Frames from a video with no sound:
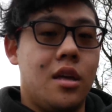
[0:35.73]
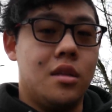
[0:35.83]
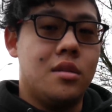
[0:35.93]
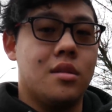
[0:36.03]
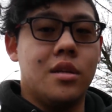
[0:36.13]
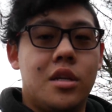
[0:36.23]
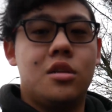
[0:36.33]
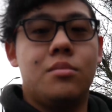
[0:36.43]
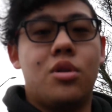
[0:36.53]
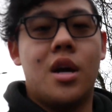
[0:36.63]

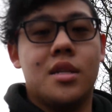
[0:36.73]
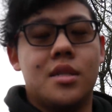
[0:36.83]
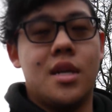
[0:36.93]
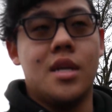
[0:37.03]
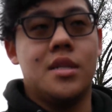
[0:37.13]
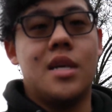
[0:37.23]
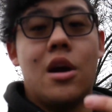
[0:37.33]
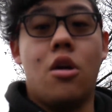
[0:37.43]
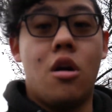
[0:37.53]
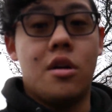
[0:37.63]
installation process, how
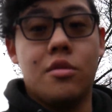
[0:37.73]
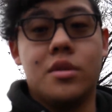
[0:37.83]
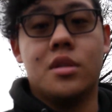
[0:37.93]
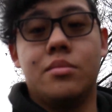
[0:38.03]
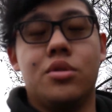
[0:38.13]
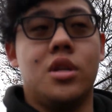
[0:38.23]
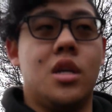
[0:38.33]
hard it was to put